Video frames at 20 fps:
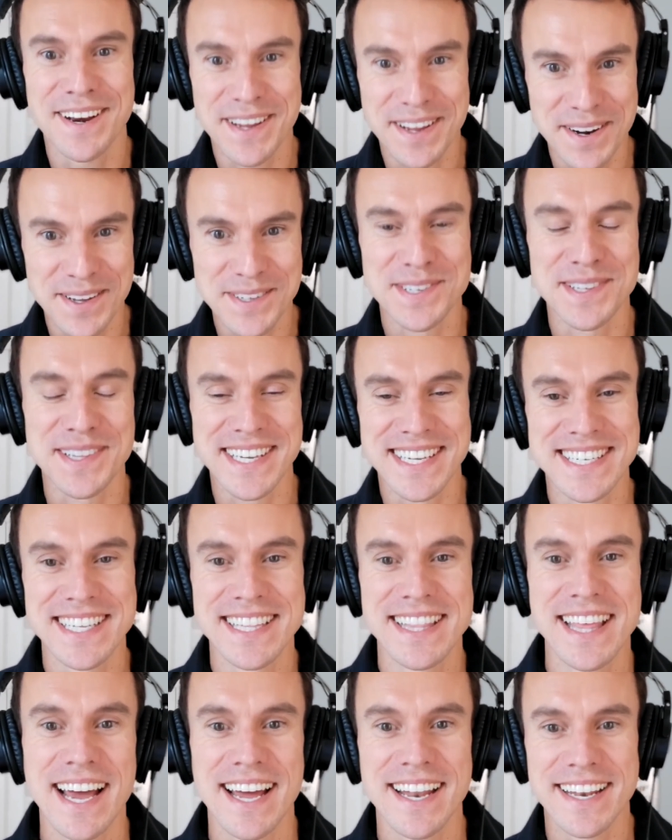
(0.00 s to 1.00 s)
I can also link to
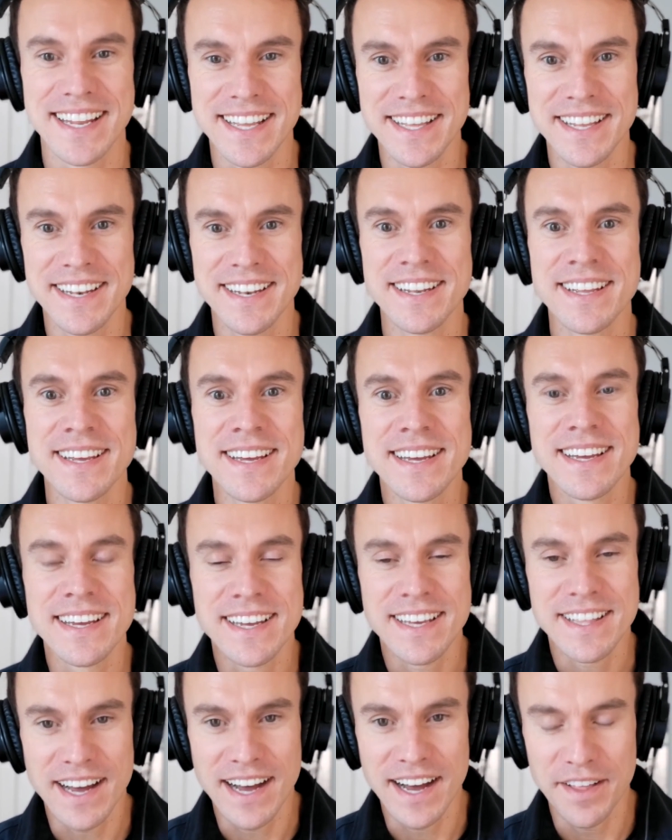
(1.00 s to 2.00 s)
that in
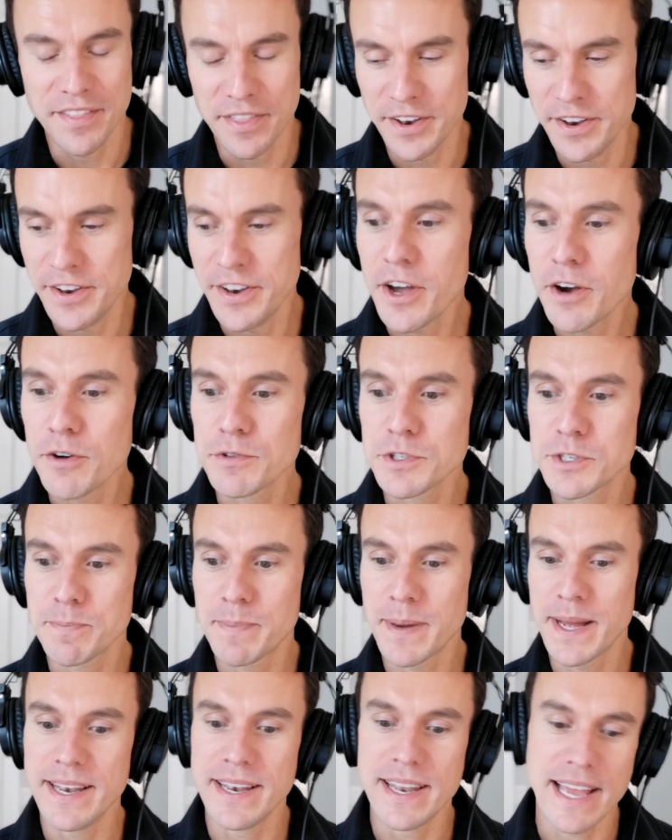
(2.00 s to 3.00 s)
the notes.
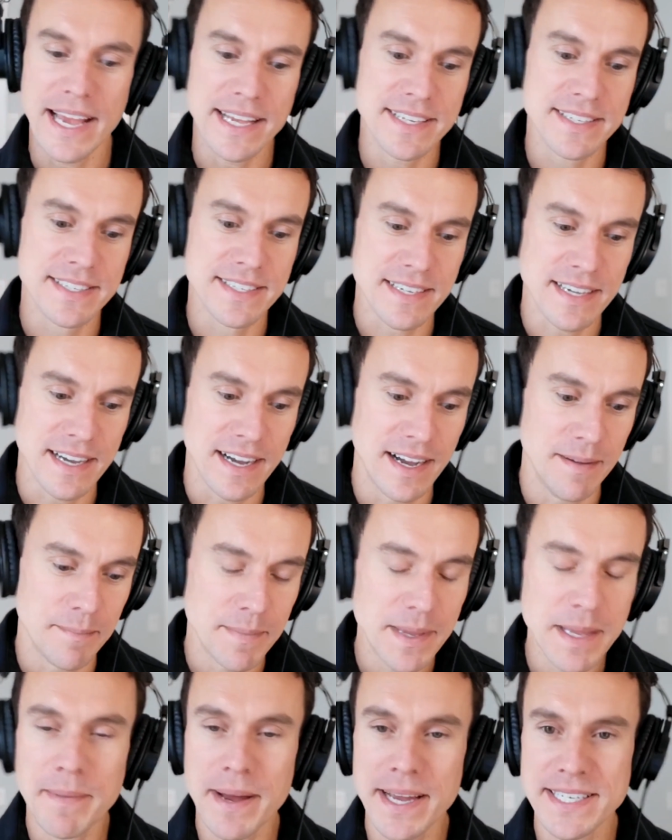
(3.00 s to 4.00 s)
But as
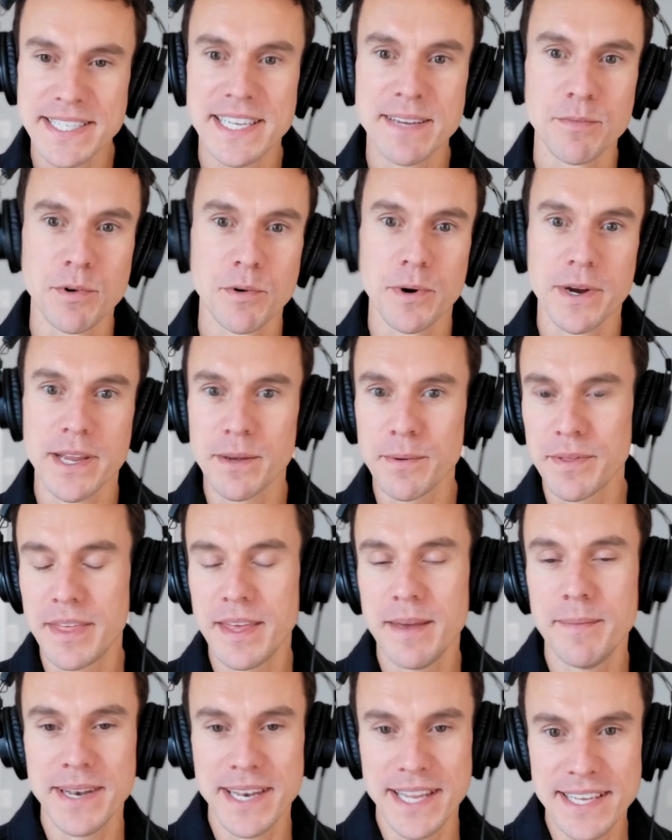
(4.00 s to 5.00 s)
me and my team were working with
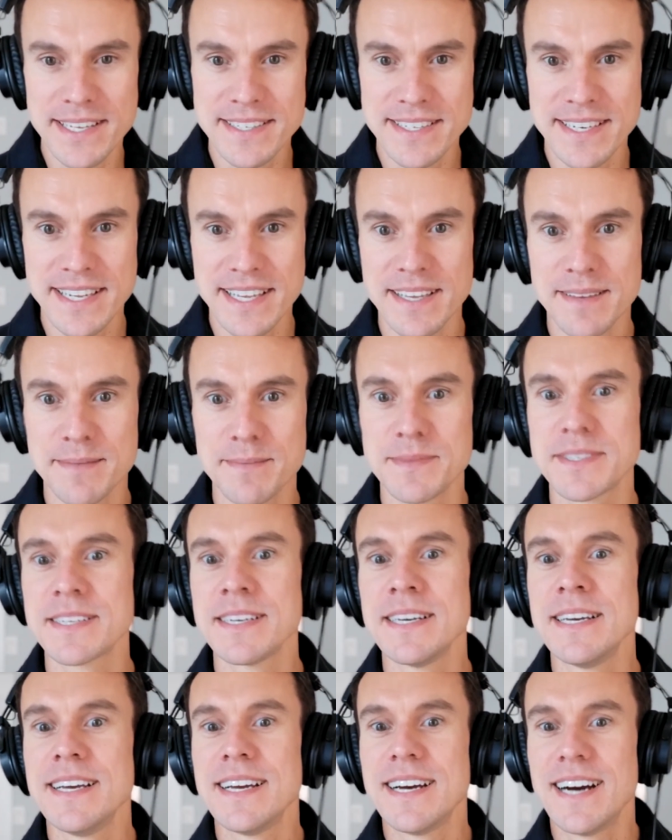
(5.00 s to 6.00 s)
him and his teams,
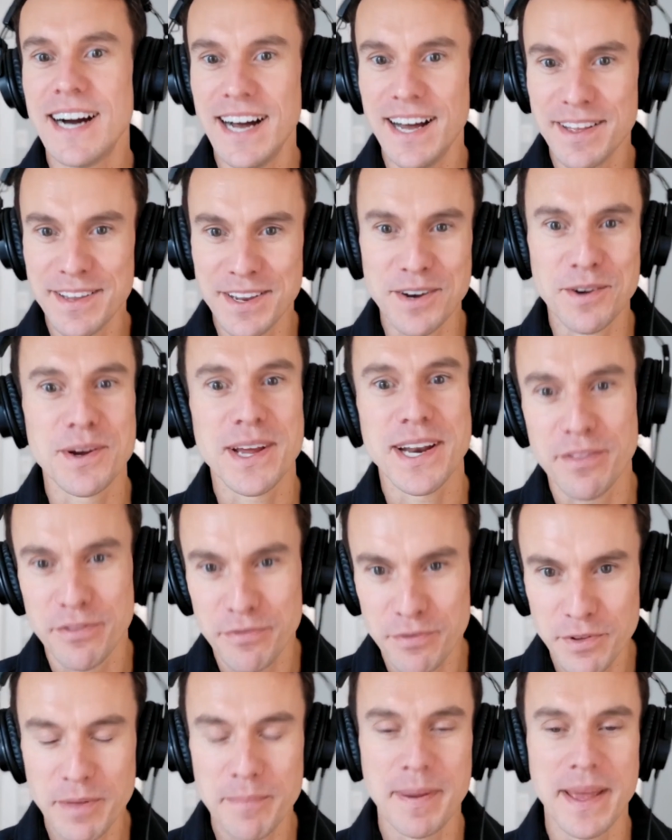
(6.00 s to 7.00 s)
kind of
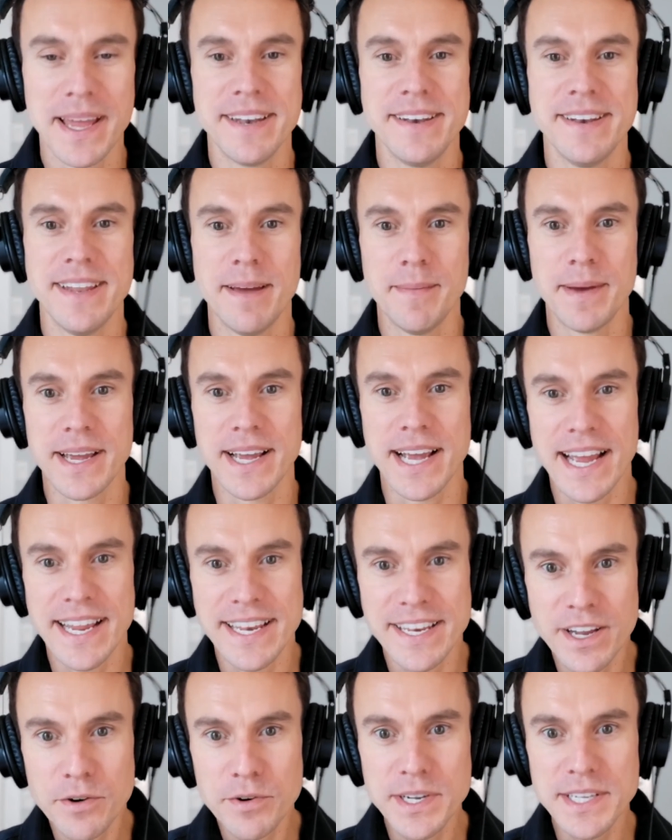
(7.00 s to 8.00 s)
through the pandemic, I
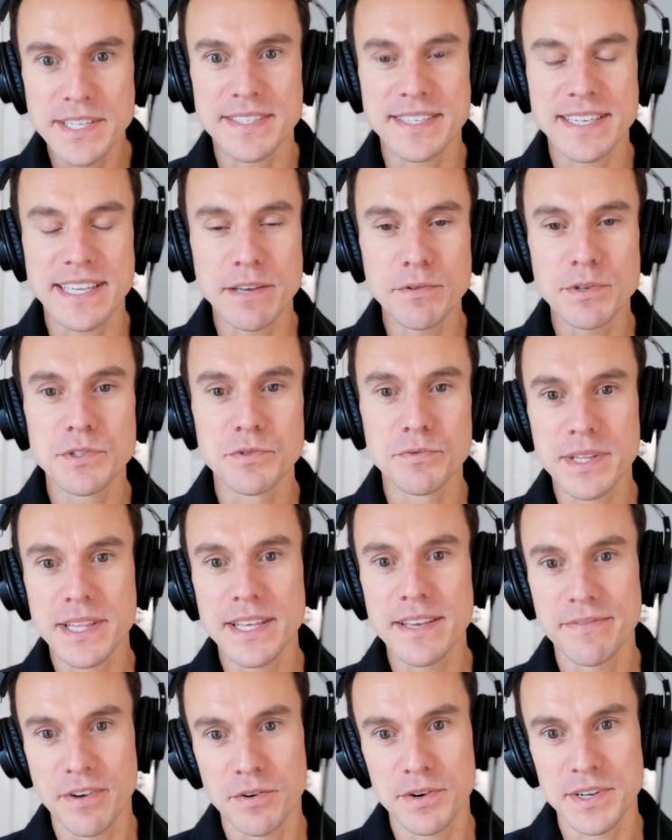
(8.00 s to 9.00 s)
noticed he was
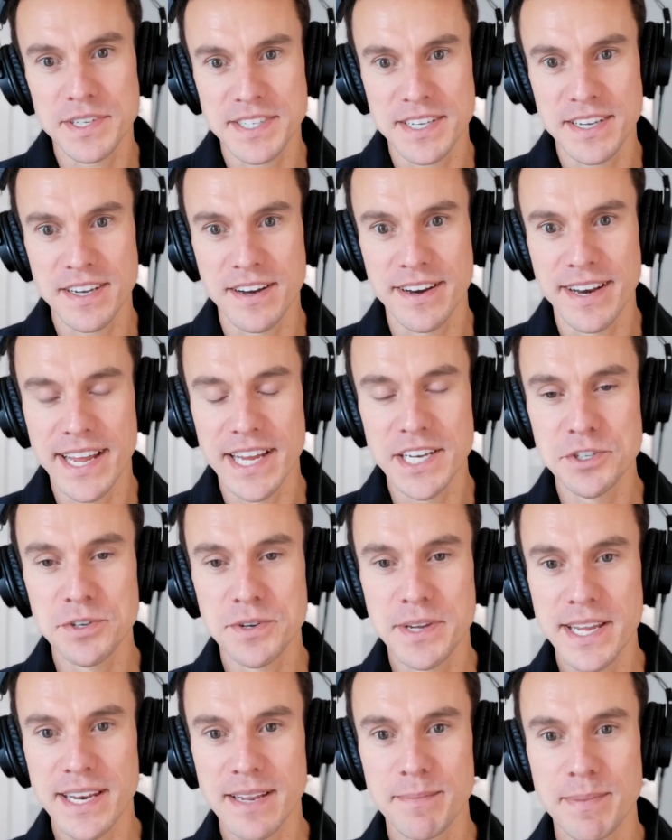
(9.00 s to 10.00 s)
really focusing on
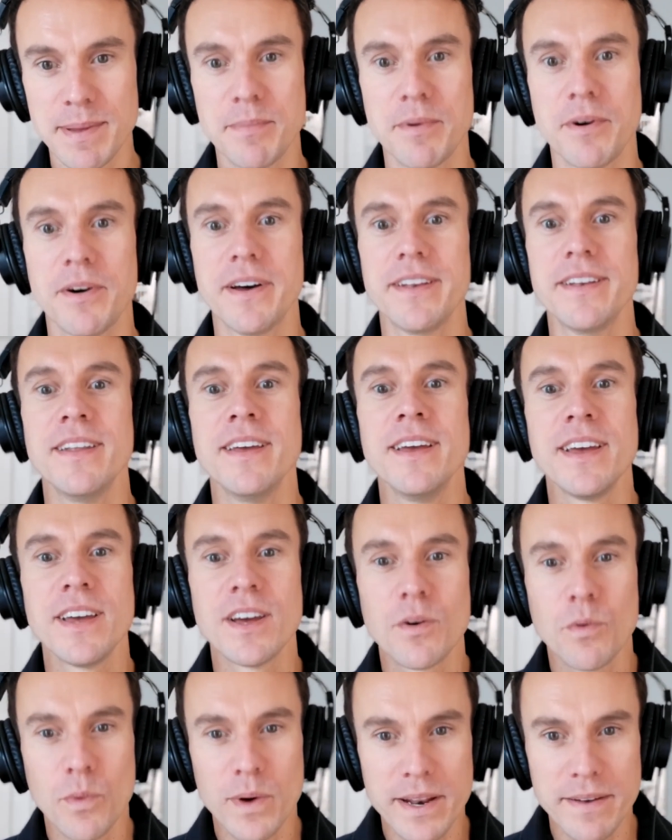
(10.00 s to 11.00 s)
educating people on
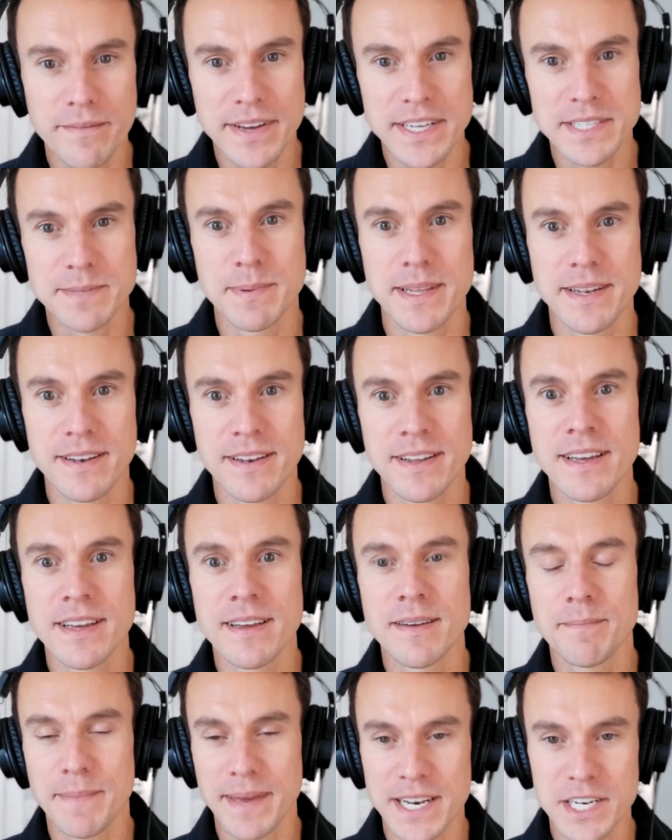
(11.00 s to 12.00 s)
what investment
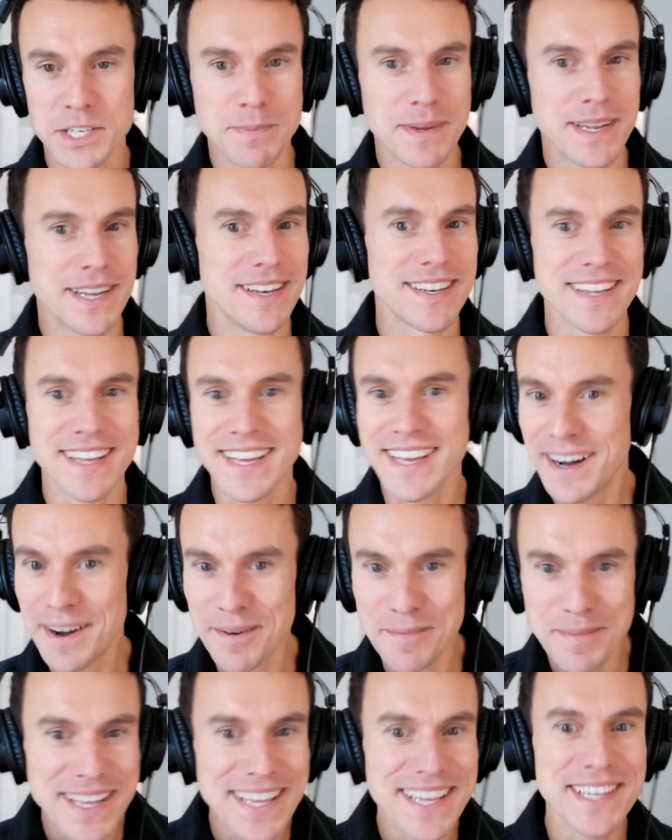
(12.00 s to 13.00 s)
management
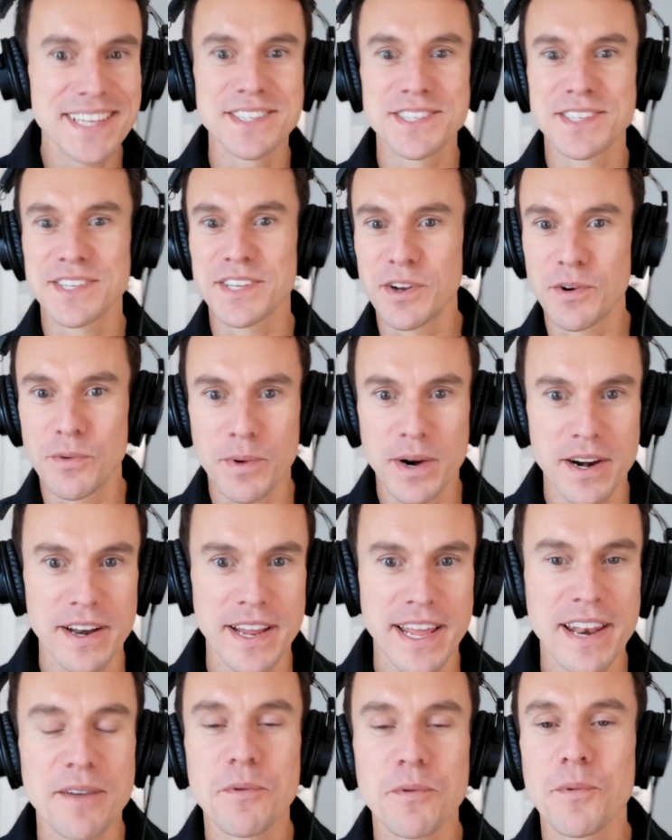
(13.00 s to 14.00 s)
is,
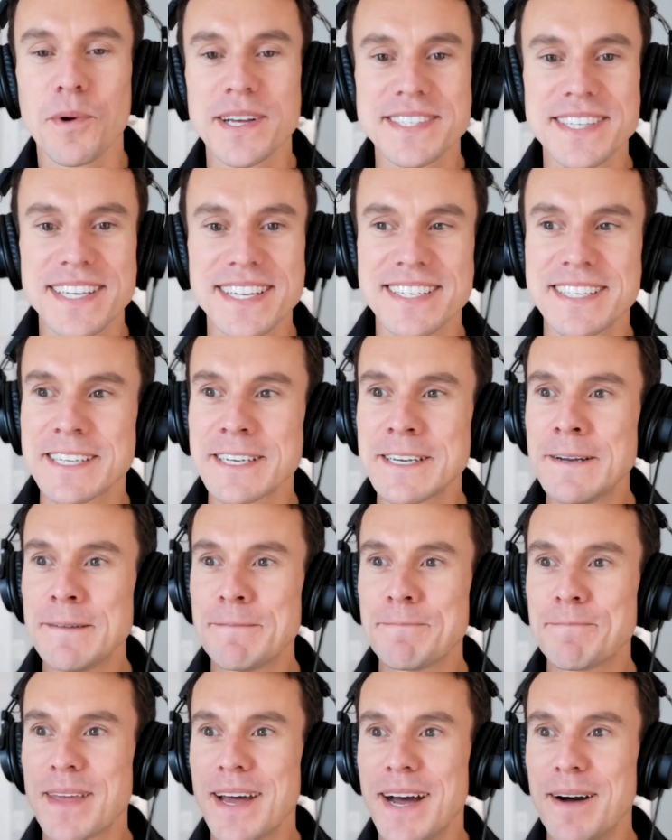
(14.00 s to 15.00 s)
and it wasn't,
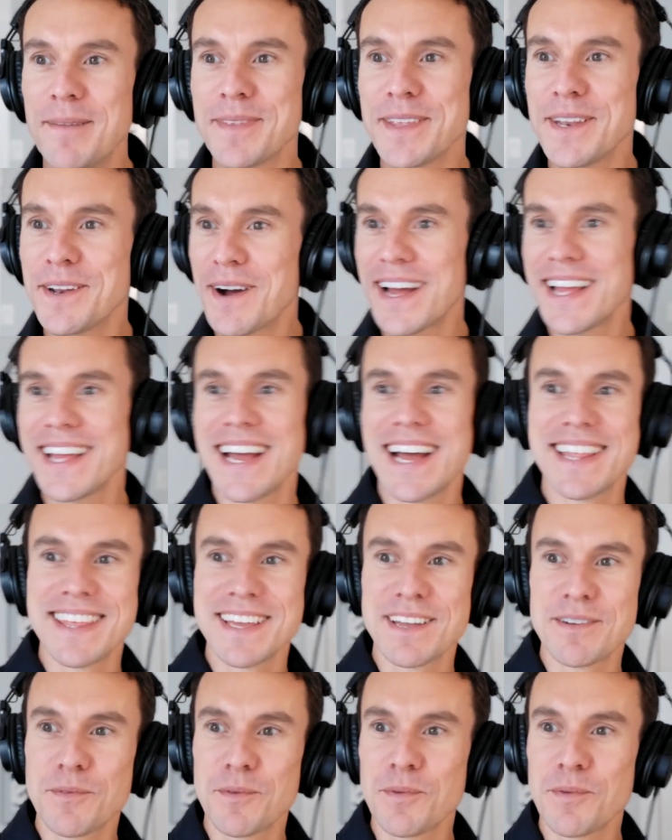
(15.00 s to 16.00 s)
I think